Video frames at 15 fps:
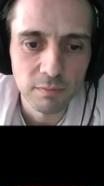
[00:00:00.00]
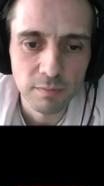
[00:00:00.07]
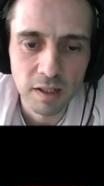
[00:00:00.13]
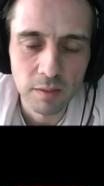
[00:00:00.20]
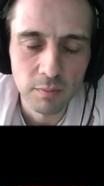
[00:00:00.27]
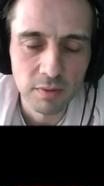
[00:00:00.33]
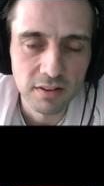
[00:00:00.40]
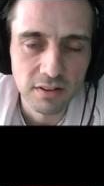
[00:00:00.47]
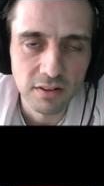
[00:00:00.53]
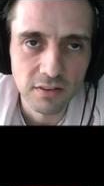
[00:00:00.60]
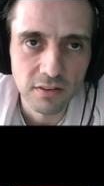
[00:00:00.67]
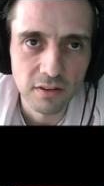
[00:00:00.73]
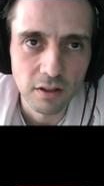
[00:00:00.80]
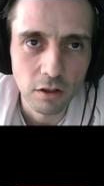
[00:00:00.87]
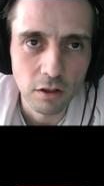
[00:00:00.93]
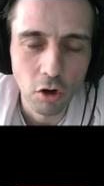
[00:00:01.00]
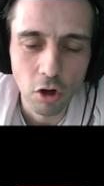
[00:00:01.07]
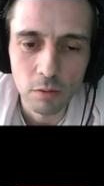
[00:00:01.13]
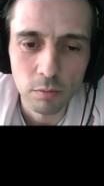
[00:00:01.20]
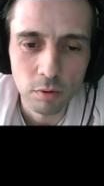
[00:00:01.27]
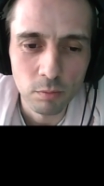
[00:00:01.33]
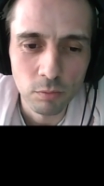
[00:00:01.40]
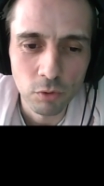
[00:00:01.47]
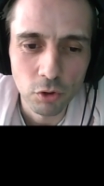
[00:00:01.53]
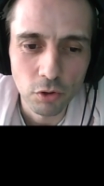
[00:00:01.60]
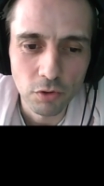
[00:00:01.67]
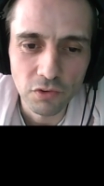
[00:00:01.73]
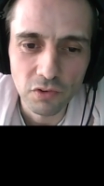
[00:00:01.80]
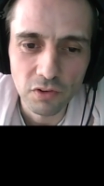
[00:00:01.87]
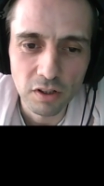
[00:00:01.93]
Maybe this is a carbon
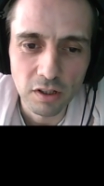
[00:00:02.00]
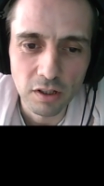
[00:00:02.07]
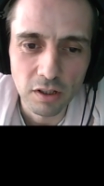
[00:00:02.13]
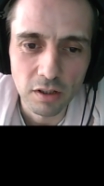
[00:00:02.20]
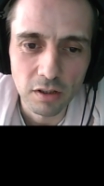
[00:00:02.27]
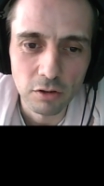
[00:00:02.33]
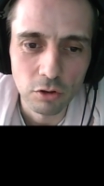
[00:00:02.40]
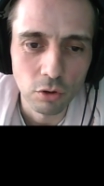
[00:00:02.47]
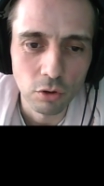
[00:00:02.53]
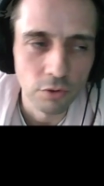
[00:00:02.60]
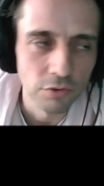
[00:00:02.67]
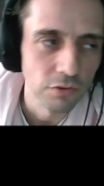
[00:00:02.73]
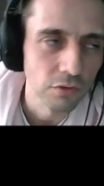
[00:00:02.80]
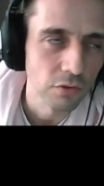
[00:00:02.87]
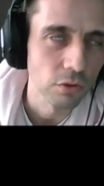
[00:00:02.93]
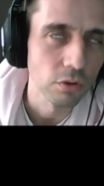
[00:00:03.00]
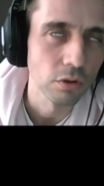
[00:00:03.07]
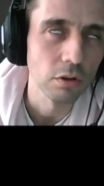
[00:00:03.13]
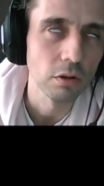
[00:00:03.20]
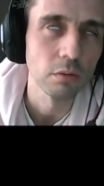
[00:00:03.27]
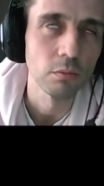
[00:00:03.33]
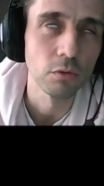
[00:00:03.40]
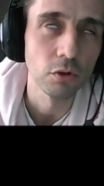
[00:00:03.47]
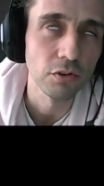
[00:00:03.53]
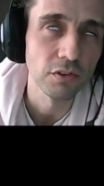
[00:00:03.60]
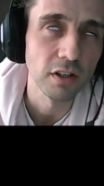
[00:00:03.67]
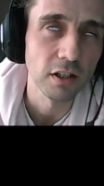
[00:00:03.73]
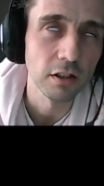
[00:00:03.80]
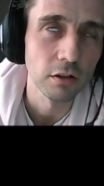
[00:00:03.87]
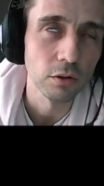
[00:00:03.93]
monoxide loss or
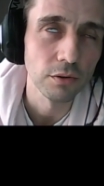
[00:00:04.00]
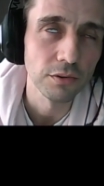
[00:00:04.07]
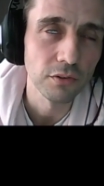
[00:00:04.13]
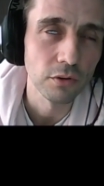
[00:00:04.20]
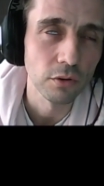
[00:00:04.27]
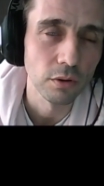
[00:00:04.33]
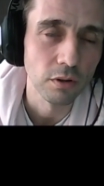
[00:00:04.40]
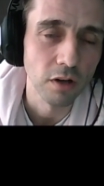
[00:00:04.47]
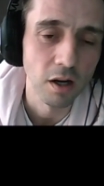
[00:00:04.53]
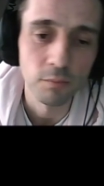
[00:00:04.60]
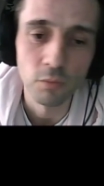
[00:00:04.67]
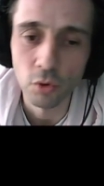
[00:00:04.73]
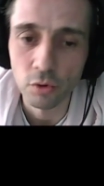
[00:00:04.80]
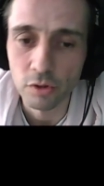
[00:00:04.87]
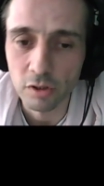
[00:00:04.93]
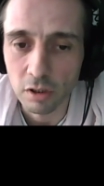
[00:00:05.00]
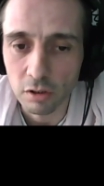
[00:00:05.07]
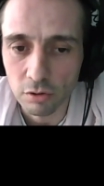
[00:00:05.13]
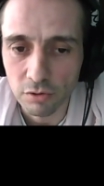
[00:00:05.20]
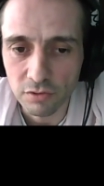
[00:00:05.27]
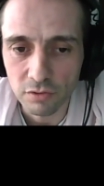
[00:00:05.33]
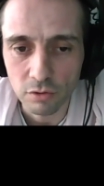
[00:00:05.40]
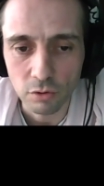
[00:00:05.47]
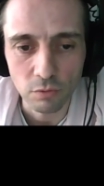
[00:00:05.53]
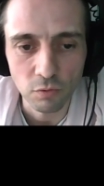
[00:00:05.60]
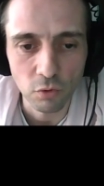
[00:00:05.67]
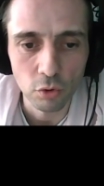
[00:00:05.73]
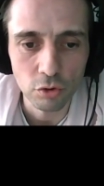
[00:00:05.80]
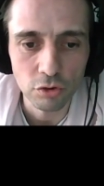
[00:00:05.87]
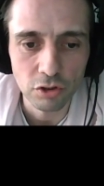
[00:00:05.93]
ammonia loss or
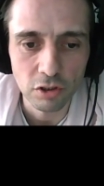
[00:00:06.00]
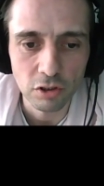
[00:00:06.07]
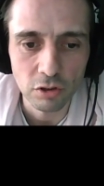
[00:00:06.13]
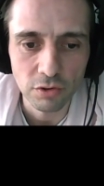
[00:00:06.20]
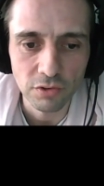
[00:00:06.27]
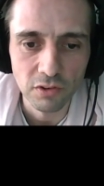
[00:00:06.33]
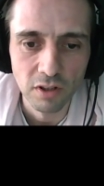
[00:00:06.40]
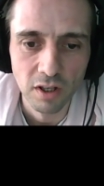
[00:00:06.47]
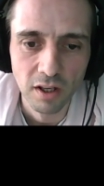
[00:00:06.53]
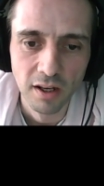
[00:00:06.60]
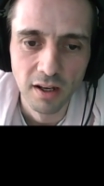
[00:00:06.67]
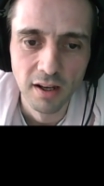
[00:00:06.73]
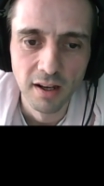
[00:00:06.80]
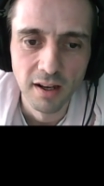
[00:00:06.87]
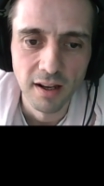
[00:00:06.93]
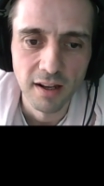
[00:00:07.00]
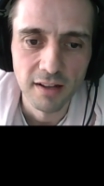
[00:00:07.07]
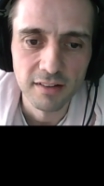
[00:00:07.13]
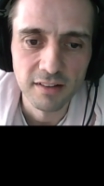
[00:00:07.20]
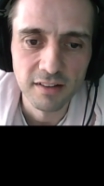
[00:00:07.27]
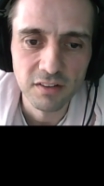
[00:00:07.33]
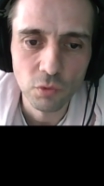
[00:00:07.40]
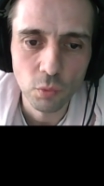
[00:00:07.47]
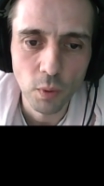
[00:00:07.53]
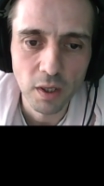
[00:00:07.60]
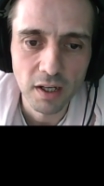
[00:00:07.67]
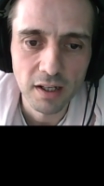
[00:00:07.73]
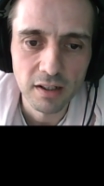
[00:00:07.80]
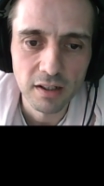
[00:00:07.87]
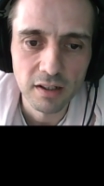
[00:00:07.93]
water loss. And this
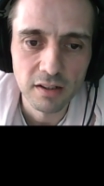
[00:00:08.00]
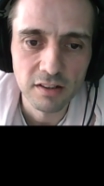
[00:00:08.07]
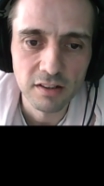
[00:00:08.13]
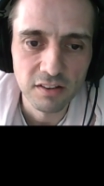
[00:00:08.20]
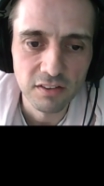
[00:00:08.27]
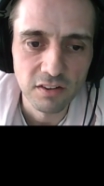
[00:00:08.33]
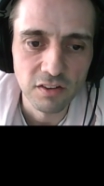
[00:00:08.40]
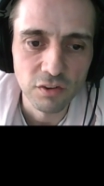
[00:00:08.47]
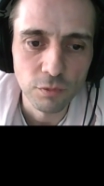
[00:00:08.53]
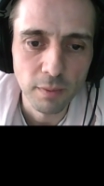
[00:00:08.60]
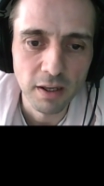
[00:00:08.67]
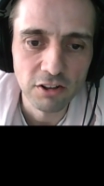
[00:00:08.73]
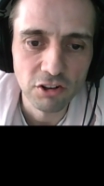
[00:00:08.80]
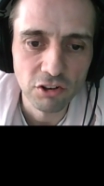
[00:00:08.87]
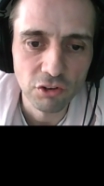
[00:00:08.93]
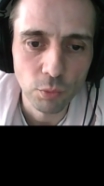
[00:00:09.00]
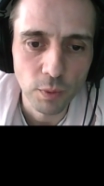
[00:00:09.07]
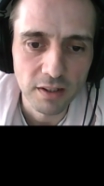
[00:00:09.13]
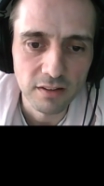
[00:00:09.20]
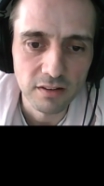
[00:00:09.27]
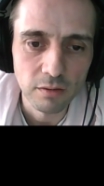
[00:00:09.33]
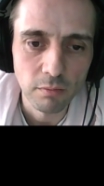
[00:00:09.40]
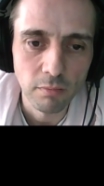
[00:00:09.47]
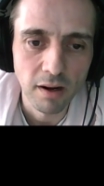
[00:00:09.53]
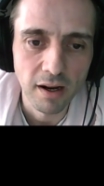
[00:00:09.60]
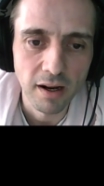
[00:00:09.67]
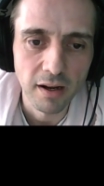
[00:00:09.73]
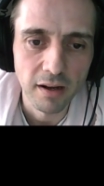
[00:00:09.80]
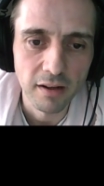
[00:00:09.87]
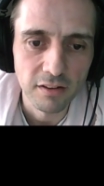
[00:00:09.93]
way, this match is weighted
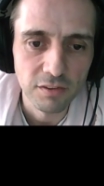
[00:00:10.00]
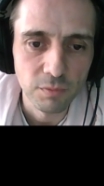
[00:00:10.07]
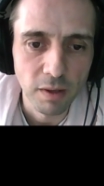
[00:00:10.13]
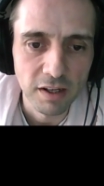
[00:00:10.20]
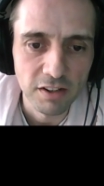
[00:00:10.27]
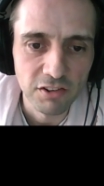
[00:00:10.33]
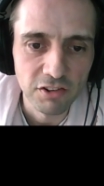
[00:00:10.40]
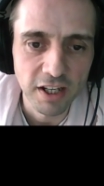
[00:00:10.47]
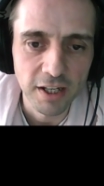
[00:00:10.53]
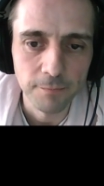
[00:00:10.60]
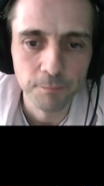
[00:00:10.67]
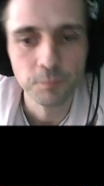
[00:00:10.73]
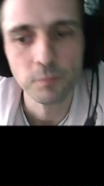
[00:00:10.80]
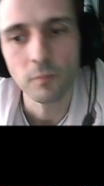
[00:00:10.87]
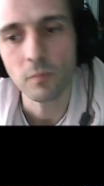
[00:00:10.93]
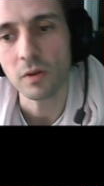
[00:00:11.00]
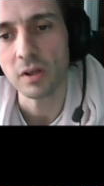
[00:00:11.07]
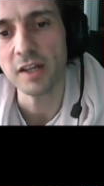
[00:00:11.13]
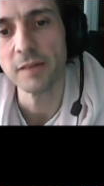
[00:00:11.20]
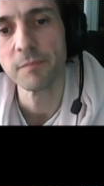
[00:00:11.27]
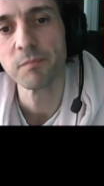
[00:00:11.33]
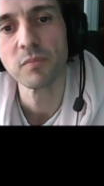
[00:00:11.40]
by 10. Okay,